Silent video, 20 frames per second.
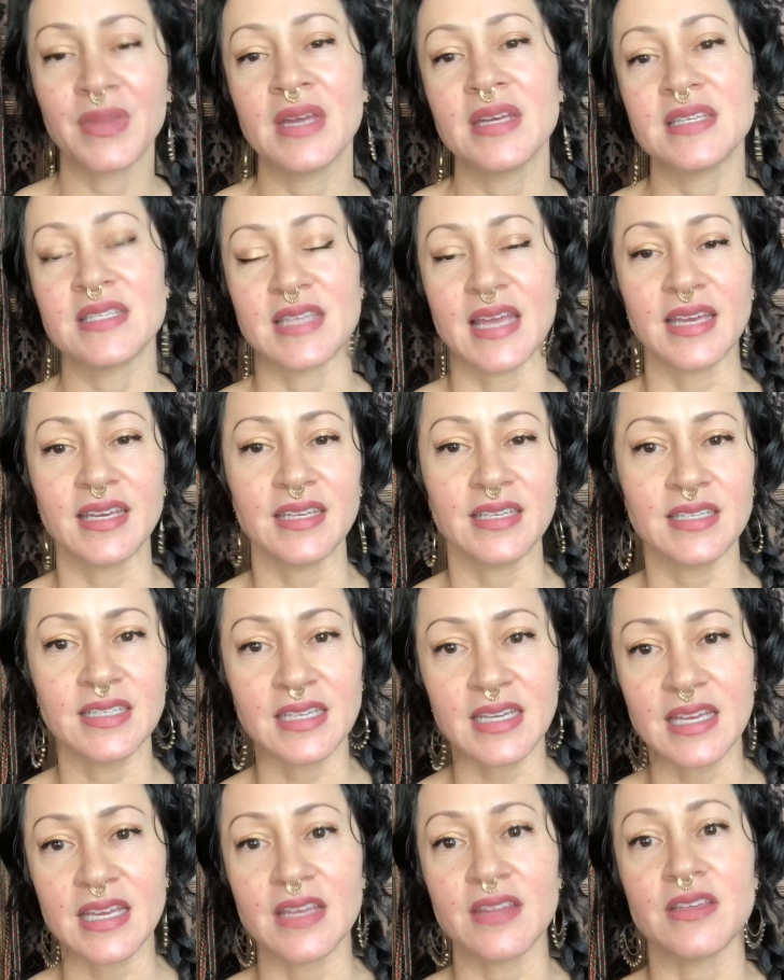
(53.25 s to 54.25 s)

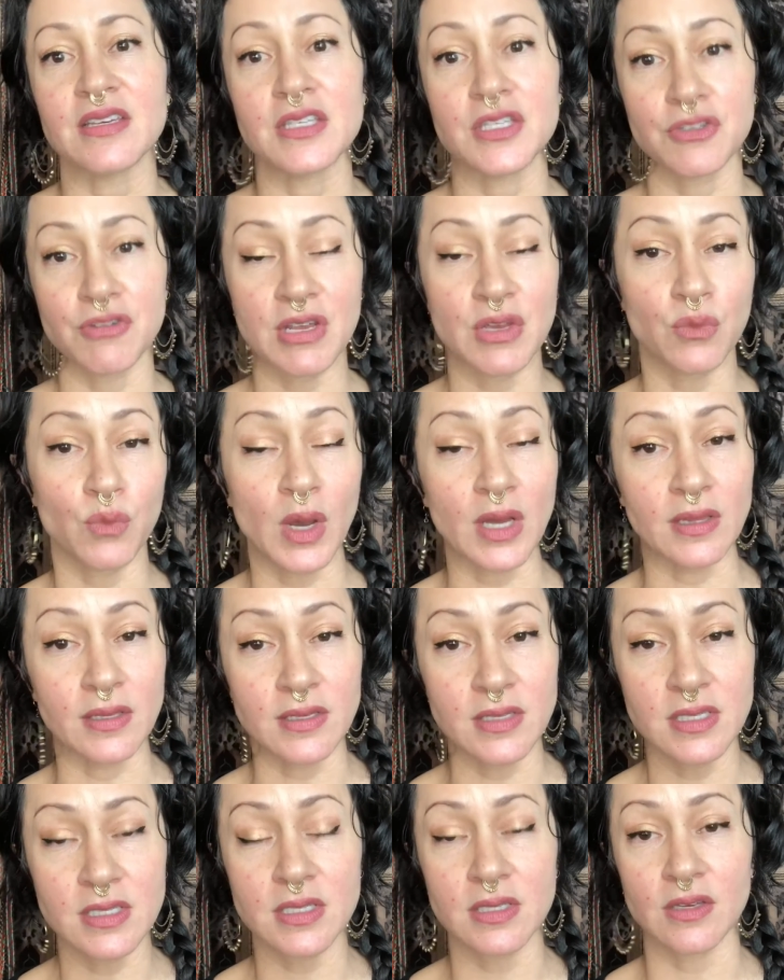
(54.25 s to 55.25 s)
secondly the street
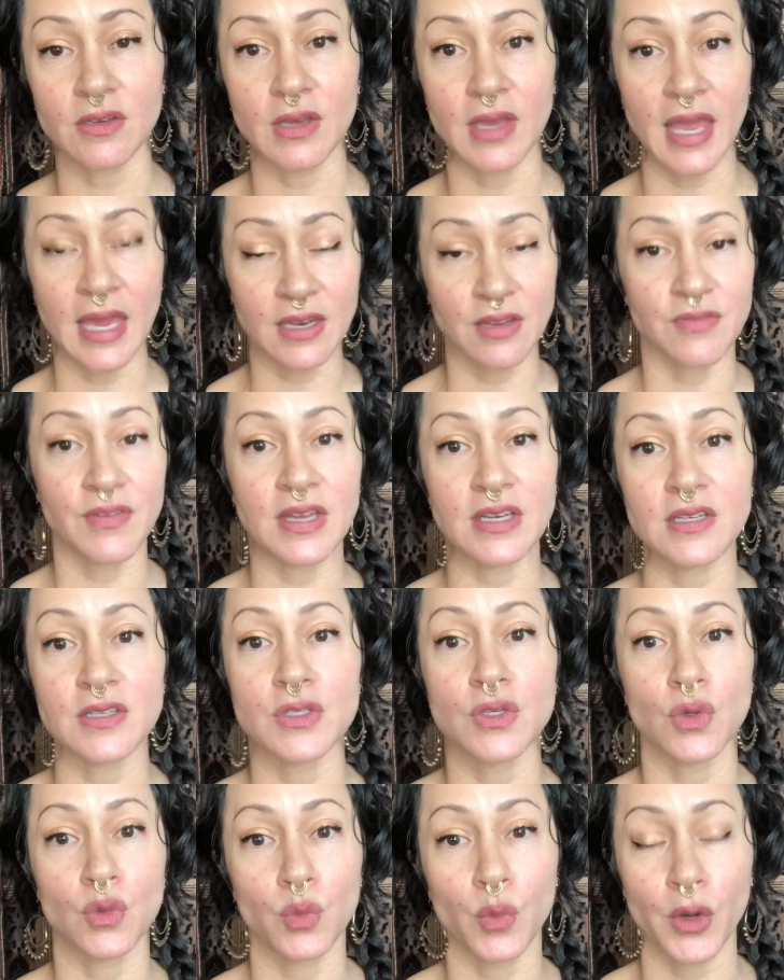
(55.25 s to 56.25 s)
wallahs, the henna vendors
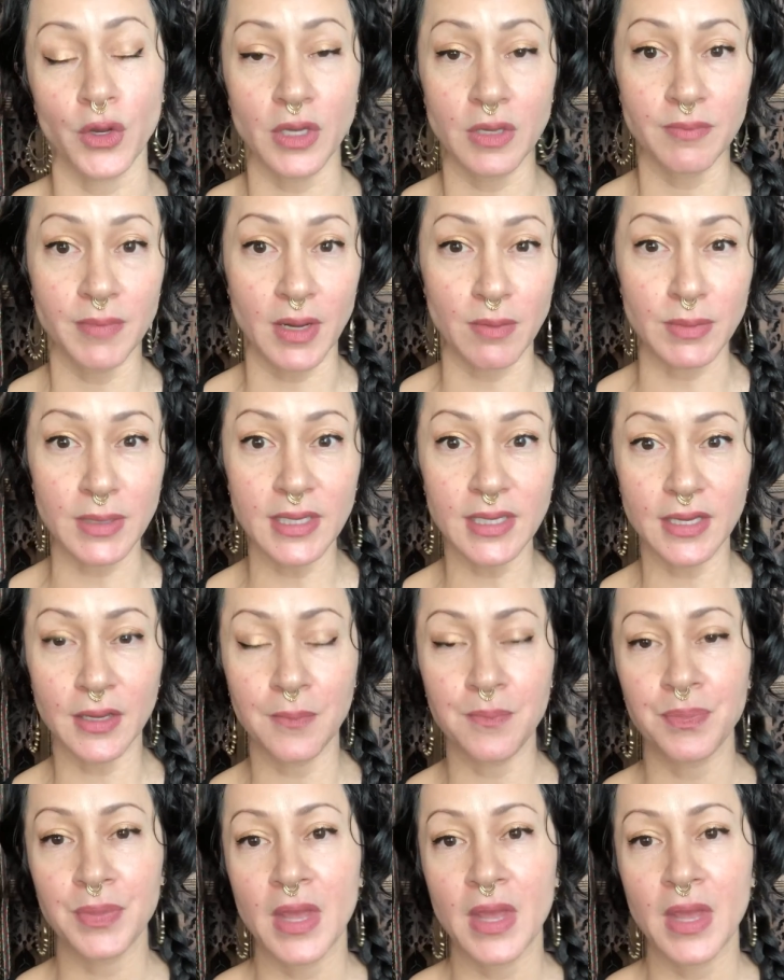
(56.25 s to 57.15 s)
who work in public,